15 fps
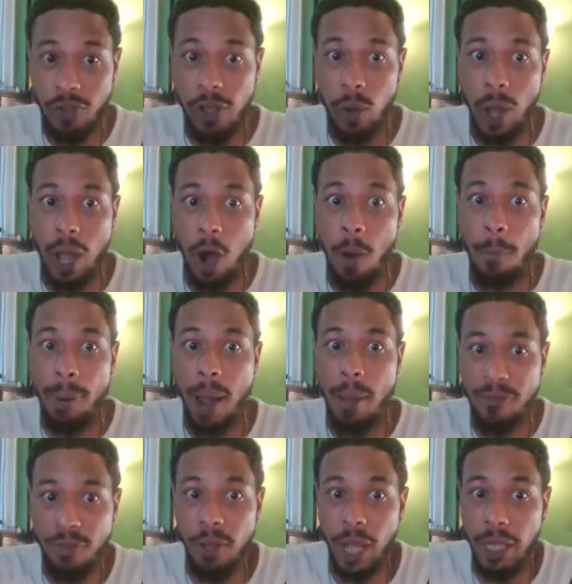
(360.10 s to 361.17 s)
of you at home
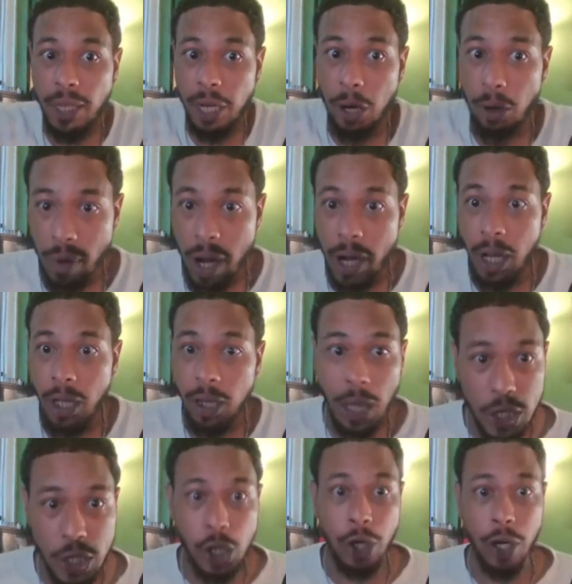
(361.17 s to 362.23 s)
probably feel like they're ready,
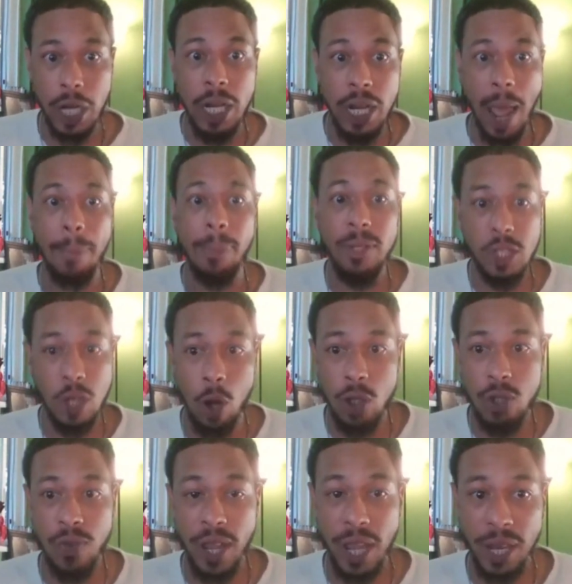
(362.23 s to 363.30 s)
unless you're an Indianapolis
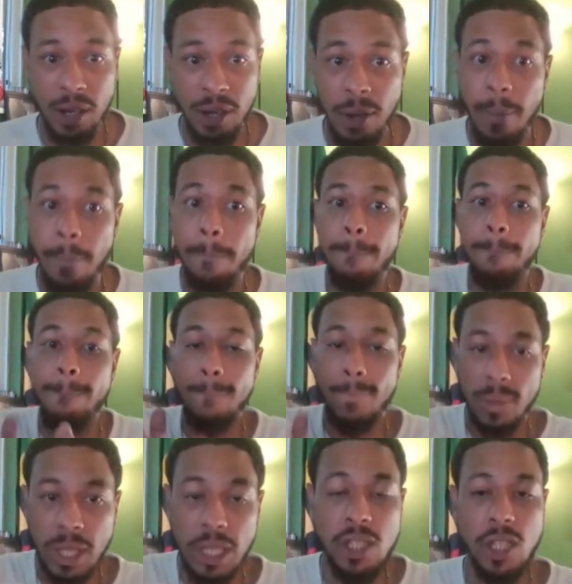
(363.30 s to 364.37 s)
Colts fan.
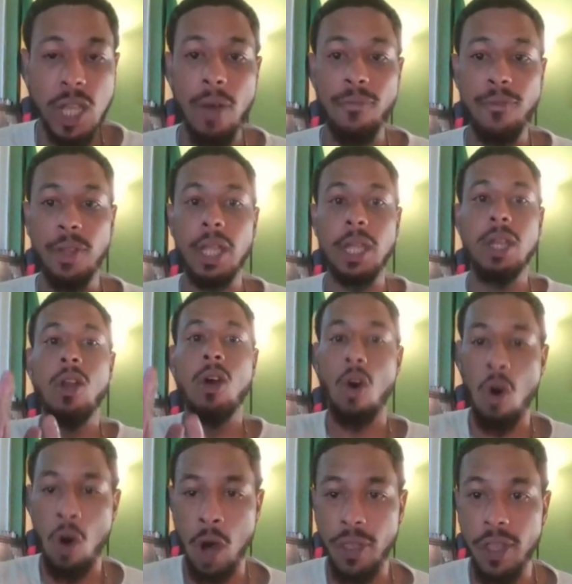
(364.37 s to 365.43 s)
This is how I'm feeling
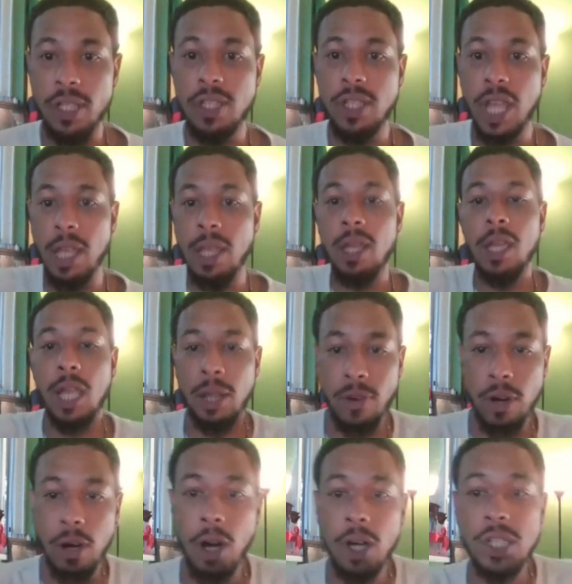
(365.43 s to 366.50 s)
on this take in
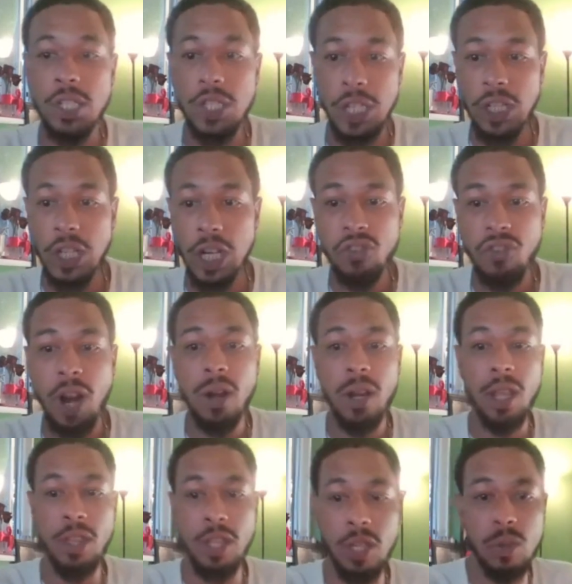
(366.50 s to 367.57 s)
regards to CJ Stroud
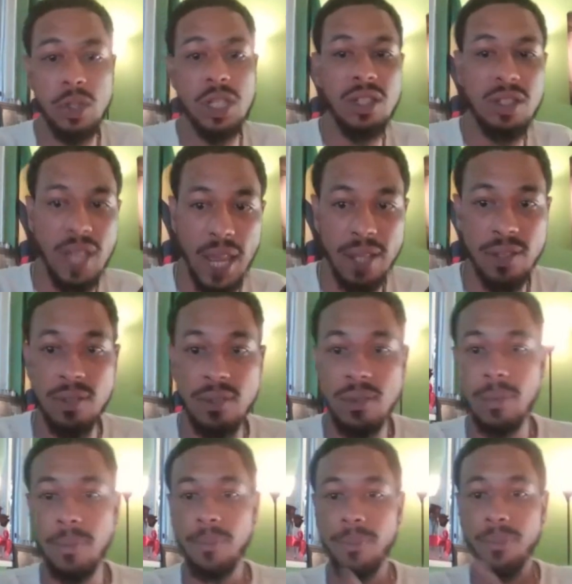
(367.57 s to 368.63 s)
and the Houston Texans.